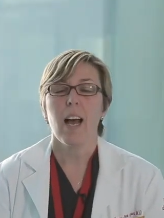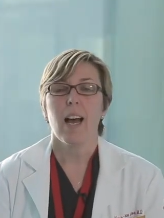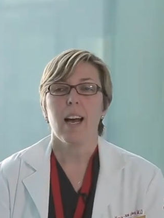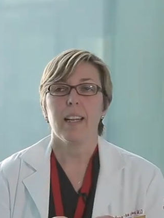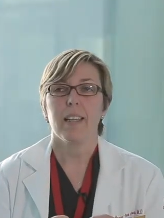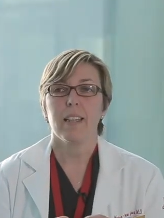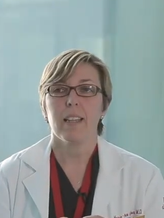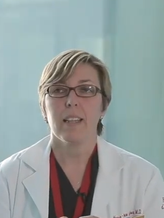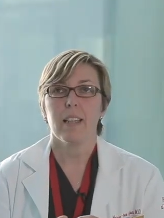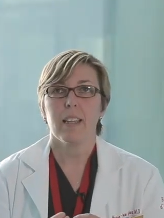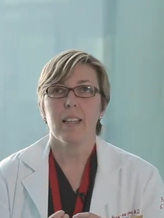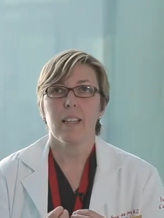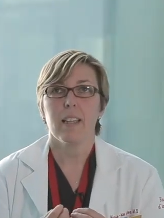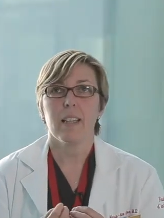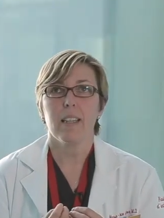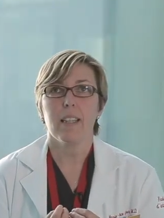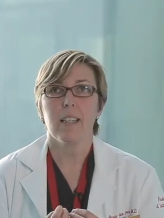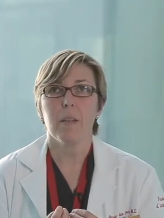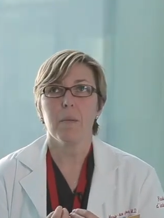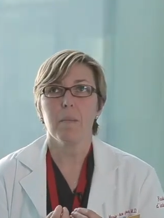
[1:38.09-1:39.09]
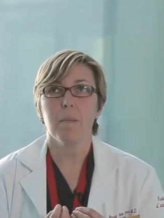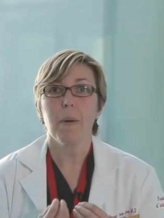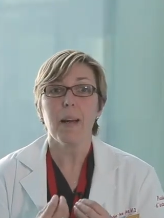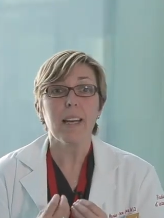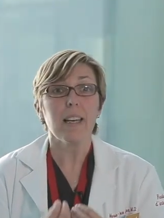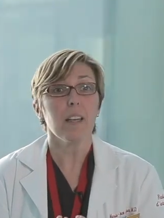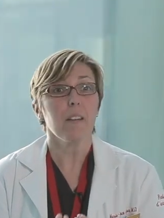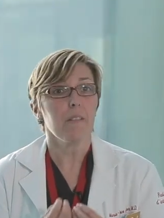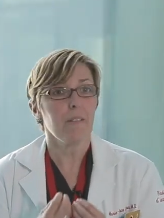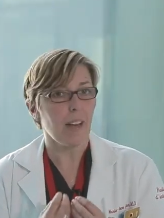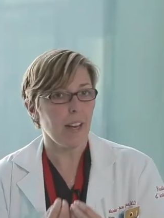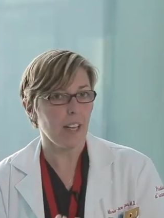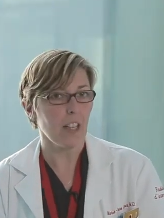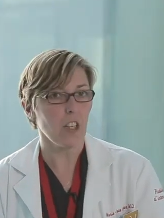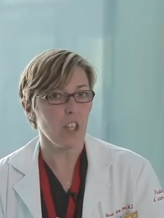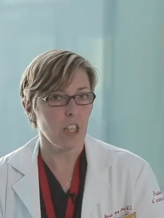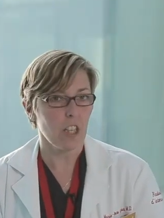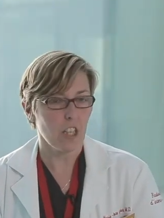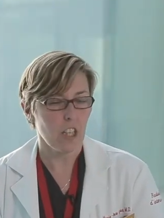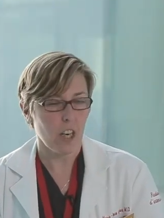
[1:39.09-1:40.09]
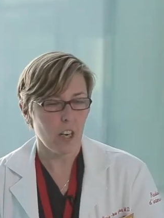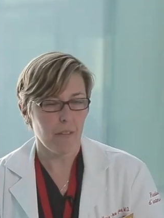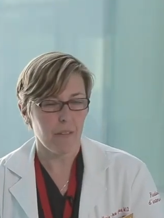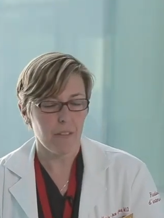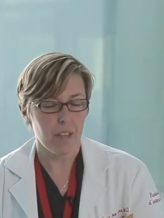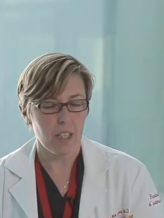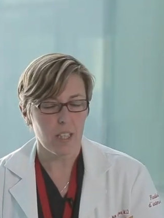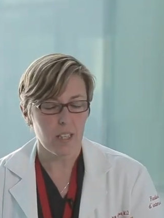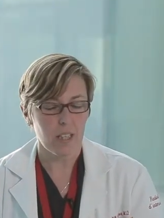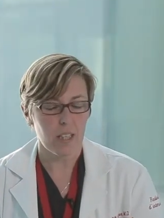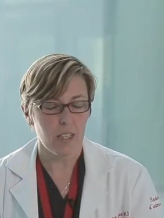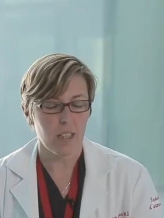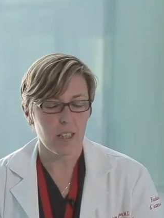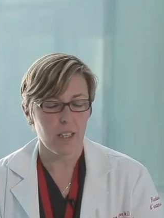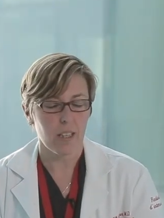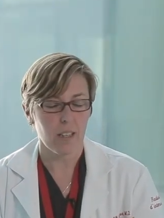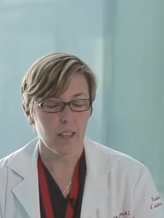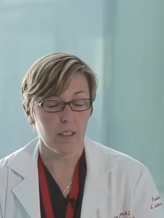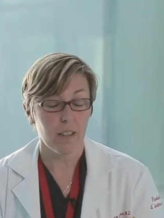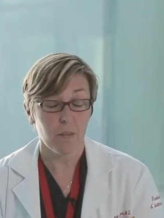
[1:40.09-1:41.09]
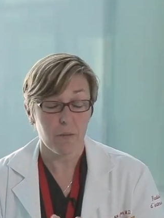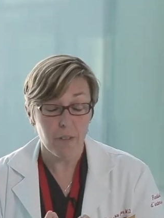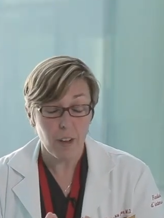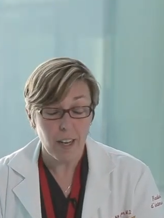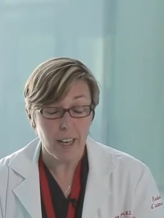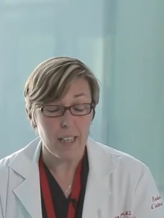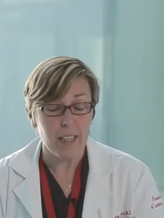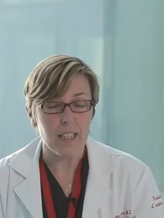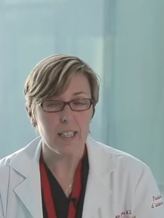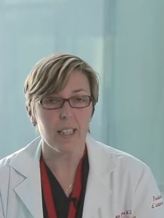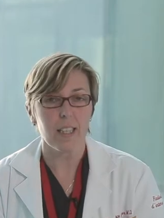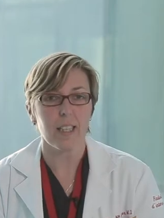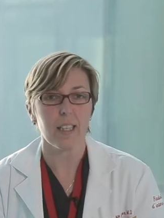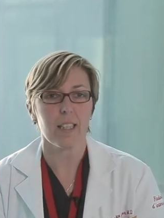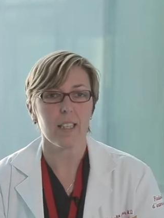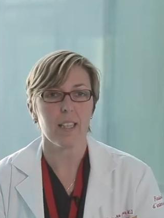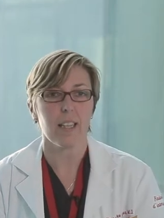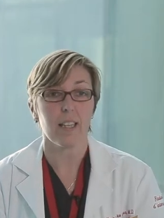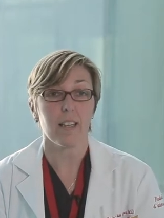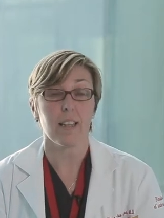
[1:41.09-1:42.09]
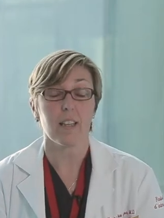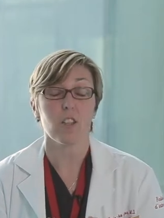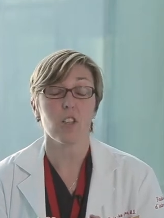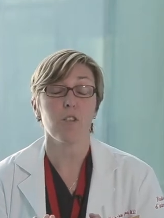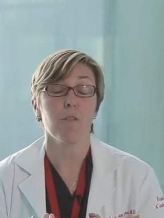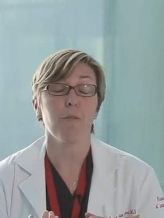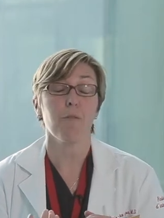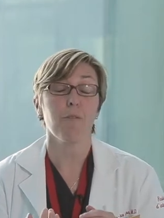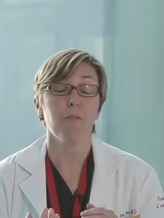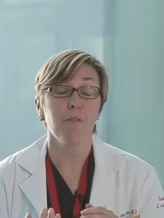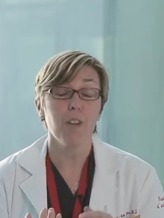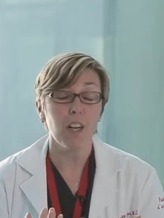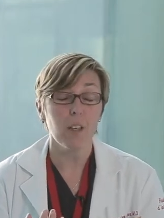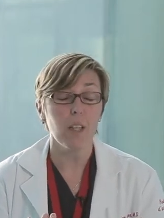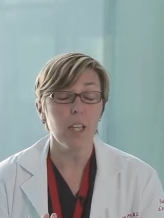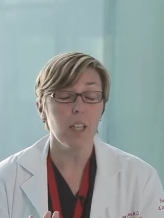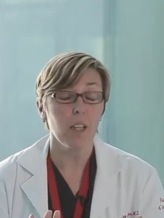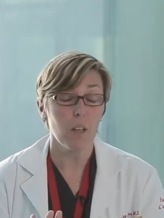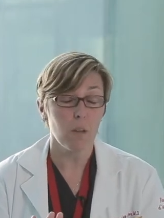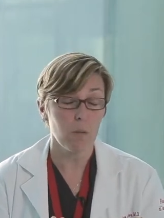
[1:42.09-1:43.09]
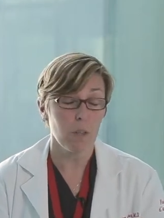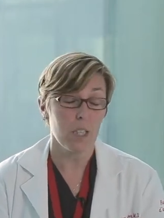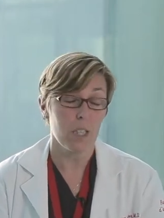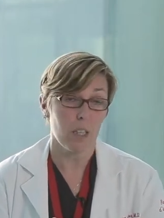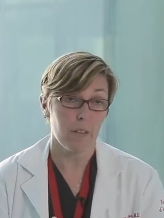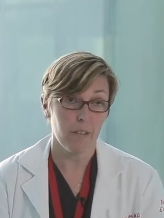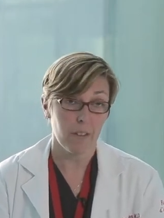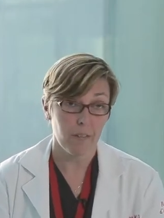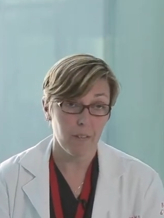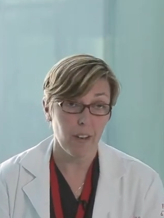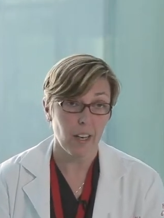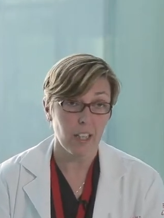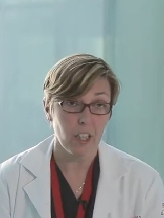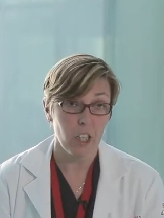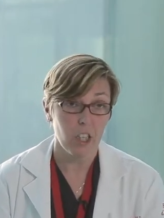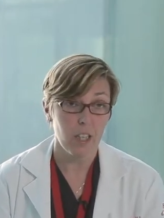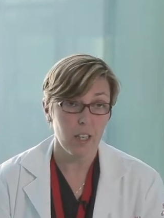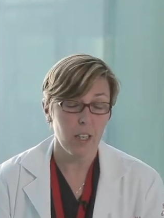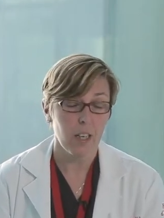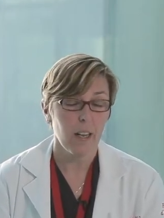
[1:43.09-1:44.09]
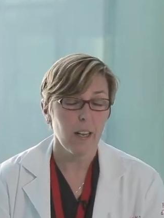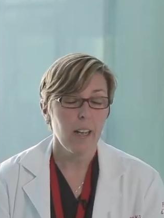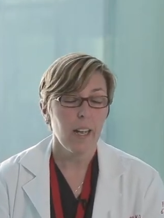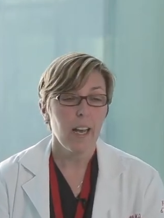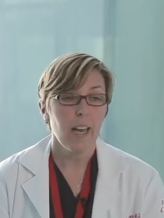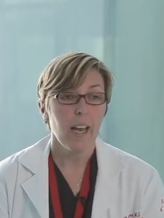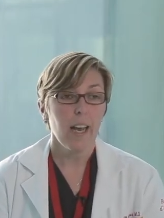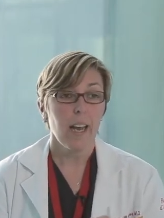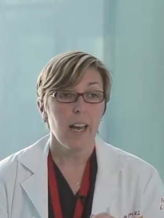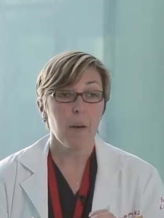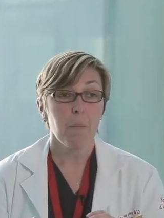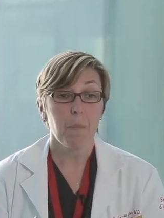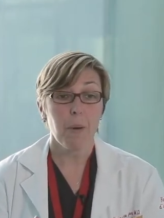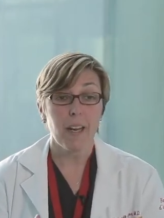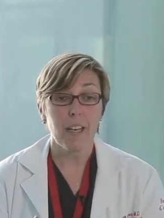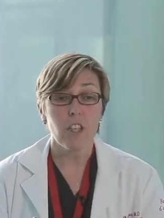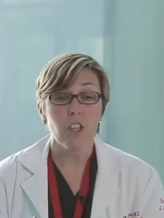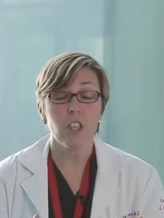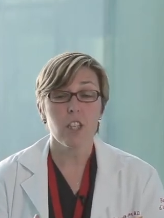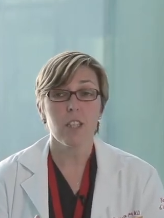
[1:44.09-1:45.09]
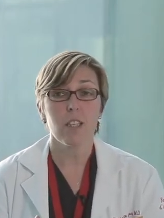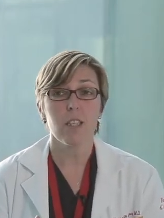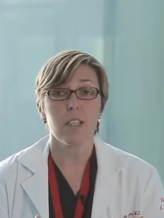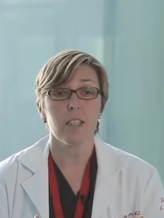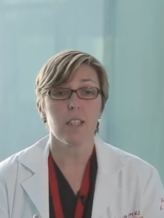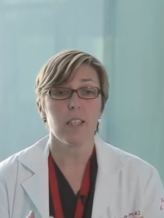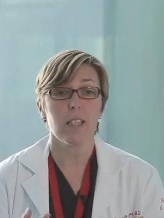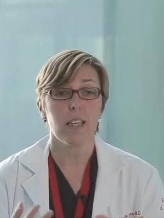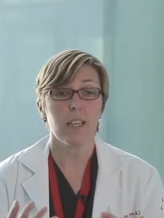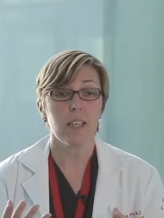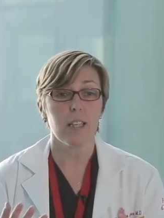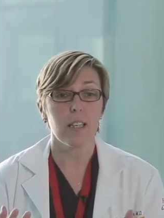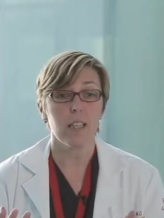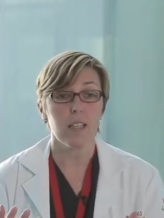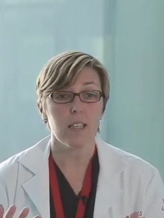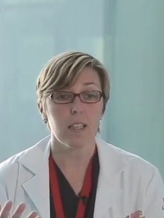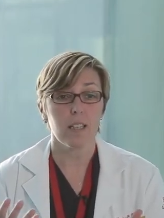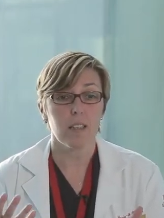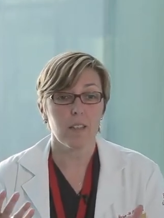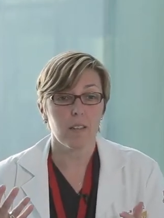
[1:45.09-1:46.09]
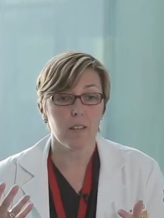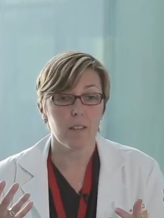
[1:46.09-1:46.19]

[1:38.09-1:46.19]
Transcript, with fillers: And the main advantage of this device is that there's very low risk of infection and patients can